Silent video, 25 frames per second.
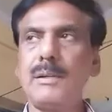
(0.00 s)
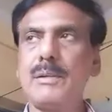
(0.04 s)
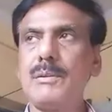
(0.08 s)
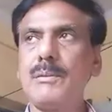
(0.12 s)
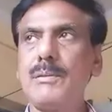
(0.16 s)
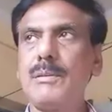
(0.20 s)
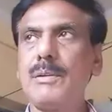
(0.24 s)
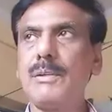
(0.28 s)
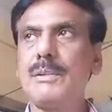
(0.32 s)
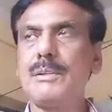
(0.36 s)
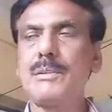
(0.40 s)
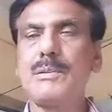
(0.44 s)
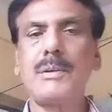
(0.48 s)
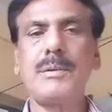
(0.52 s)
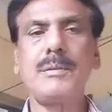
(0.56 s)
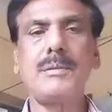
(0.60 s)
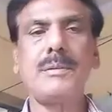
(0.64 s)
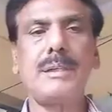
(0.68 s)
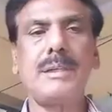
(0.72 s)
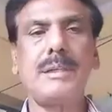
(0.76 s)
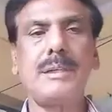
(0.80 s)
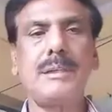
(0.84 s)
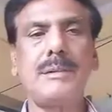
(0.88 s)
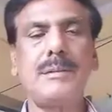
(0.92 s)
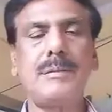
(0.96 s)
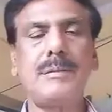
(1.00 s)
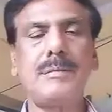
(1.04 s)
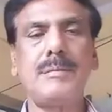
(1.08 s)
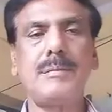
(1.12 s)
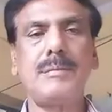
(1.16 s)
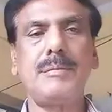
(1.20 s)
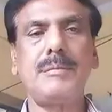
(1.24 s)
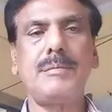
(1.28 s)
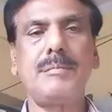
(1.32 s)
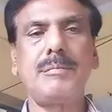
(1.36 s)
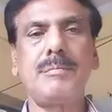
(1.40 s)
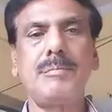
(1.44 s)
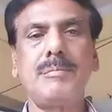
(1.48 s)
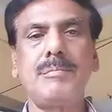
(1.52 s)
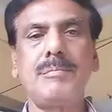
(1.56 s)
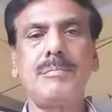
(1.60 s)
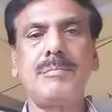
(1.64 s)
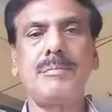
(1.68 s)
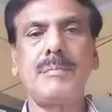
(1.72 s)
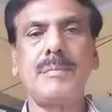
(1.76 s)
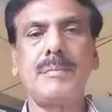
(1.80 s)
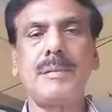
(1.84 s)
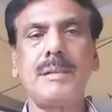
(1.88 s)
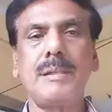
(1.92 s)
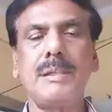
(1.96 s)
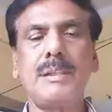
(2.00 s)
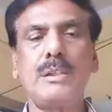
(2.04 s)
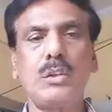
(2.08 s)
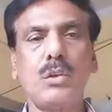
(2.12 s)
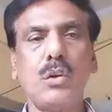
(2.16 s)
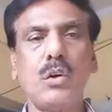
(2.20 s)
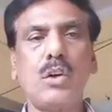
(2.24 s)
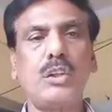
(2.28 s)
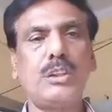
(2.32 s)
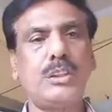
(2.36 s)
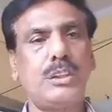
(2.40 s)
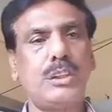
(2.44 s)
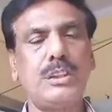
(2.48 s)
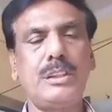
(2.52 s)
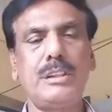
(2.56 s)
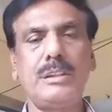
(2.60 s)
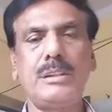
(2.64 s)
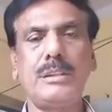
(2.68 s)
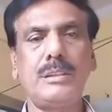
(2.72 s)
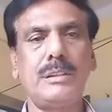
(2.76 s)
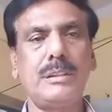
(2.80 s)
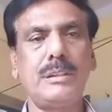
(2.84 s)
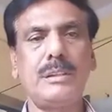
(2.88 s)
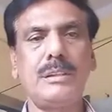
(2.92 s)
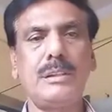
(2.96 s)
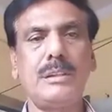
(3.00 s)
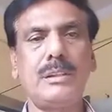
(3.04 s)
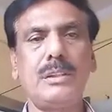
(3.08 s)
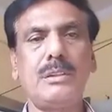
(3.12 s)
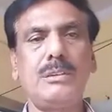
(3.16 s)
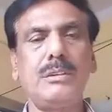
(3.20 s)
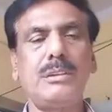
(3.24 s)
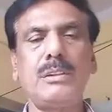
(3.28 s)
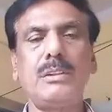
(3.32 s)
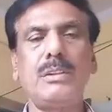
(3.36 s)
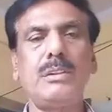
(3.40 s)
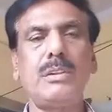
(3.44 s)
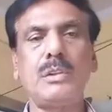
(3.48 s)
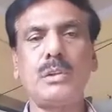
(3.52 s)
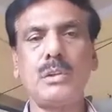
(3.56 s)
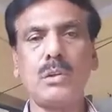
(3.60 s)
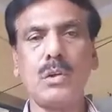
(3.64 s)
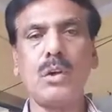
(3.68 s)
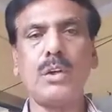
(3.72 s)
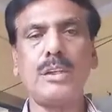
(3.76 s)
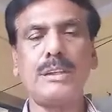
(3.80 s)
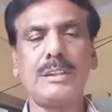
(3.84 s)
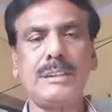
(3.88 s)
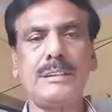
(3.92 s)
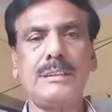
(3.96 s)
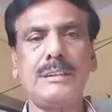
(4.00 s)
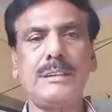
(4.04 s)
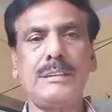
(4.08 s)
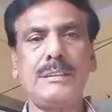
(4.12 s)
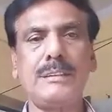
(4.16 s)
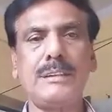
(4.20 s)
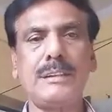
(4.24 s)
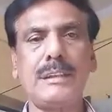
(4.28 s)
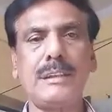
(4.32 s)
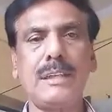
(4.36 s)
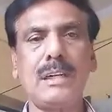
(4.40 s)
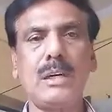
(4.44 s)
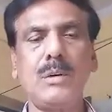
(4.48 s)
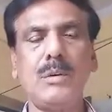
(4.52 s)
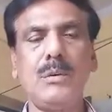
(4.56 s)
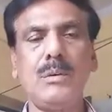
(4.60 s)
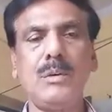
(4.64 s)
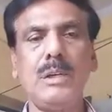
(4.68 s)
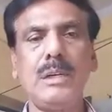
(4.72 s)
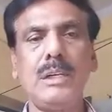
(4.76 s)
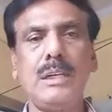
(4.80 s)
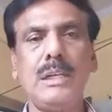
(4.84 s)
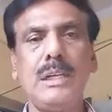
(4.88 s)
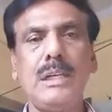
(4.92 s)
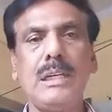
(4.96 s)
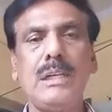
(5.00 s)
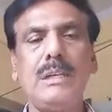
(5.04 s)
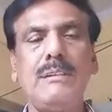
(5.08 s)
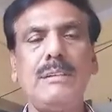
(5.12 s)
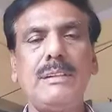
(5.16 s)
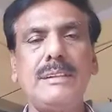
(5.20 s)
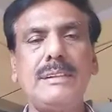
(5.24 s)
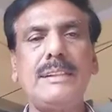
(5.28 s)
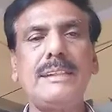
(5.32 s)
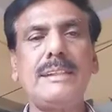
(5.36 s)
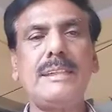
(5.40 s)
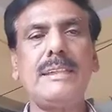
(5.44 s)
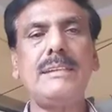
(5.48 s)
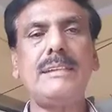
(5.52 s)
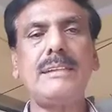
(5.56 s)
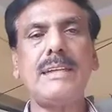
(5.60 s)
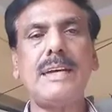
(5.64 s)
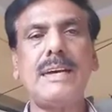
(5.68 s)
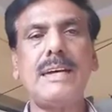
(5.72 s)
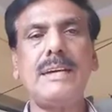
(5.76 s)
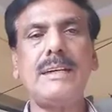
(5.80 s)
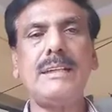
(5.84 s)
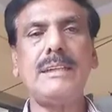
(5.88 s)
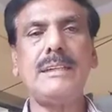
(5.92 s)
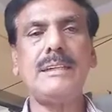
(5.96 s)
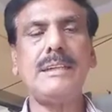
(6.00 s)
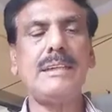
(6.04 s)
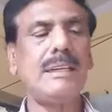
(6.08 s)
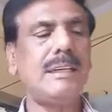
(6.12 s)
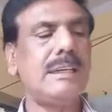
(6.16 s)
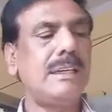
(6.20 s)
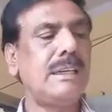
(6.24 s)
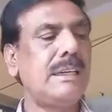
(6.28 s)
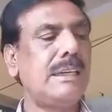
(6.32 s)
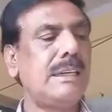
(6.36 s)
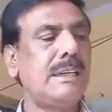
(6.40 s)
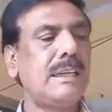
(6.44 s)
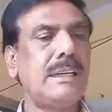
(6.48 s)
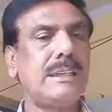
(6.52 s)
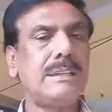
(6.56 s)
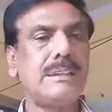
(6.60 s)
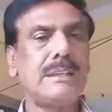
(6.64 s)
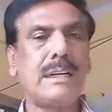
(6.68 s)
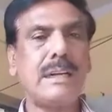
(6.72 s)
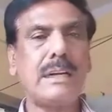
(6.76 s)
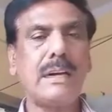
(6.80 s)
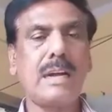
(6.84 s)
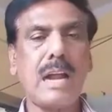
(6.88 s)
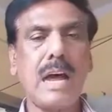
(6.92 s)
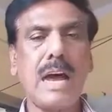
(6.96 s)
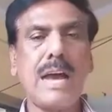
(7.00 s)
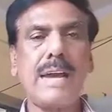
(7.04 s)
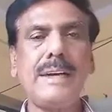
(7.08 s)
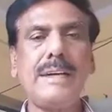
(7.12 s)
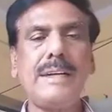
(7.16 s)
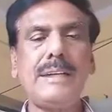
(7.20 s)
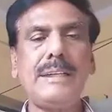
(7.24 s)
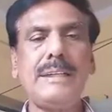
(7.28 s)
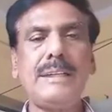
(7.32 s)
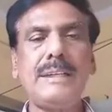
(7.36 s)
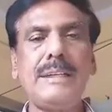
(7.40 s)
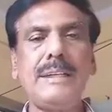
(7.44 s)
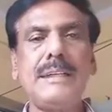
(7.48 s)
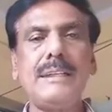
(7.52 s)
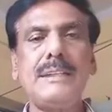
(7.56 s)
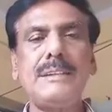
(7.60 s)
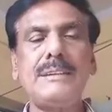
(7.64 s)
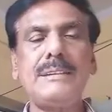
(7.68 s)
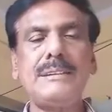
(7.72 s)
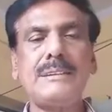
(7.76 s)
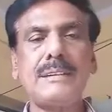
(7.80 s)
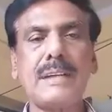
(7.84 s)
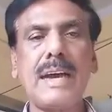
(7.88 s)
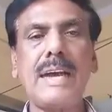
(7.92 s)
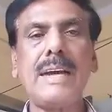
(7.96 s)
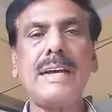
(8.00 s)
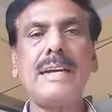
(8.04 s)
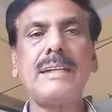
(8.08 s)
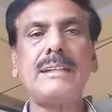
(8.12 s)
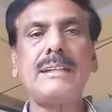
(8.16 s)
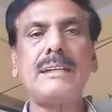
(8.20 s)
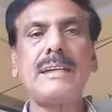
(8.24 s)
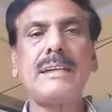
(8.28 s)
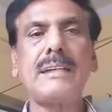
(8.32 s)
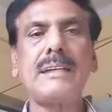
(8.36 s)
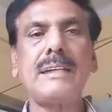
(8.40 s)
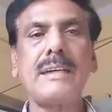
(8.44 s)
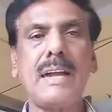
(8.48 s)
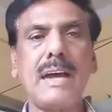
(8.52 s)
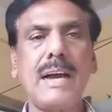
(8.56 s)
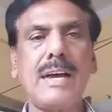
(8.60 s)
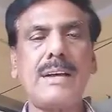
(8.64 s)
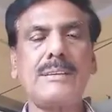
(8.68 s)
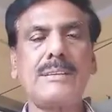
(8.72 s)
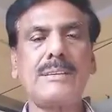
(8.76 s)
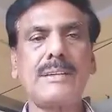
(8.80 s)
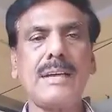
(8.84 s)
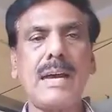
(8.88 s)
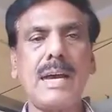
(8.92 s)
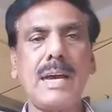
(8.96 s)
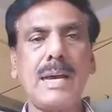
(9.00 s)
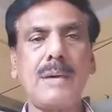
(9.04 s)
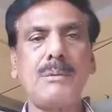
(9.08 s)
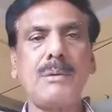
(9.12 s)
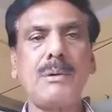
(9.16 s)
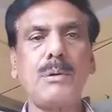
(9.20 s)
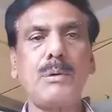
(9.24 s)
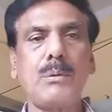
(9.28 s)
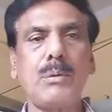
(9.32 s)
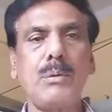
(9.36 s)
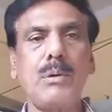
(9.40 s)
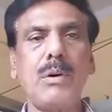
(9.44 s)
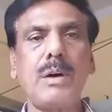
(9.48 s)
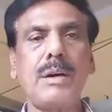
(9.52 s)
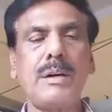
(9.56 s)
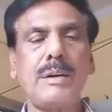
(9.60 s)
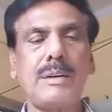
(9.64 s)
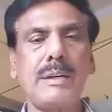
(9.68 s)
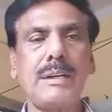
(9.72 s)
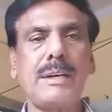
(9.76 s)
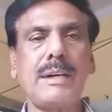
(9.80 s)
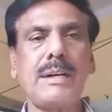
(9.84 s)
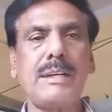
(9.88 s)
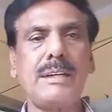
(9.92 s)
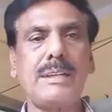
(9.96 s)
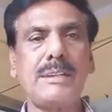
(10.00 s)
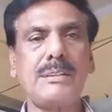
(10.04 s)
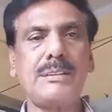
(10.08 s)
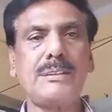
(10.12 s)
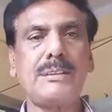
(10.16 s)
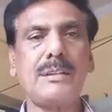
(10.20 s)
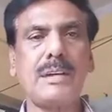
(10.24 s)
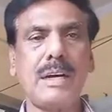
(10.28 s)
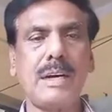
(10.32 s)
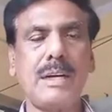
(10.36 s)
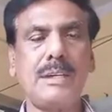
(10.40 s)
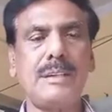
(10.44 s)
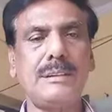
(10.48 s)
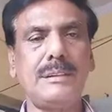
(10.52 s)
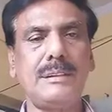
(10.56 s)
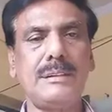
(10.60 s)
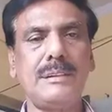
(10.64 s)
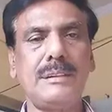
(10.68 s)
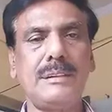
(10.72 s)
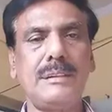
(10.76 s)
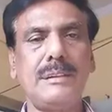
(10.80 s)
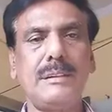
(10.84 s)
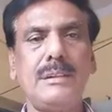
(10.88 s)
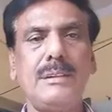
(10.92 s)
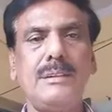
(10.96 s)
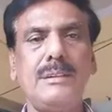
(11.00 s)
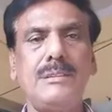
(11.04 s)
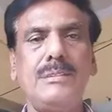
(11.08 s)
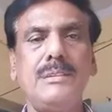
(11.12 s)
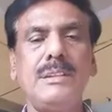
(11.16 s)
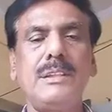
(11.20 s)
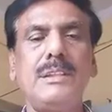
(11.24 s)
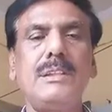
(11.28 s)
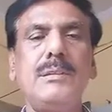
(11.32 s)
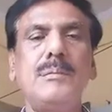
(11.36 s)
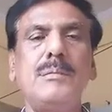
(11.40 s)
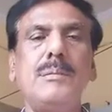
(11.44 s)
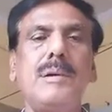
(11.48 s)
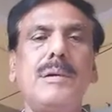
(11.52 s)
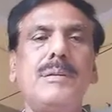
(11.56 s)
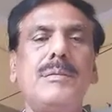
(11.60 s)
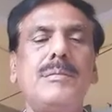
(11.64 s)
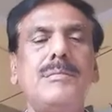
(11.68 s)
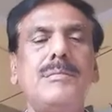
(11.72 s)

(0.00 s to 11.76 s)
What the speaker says: what you call a torch. Switch on a torch. It is, you will see that the light inside the glass having water and starch is visible.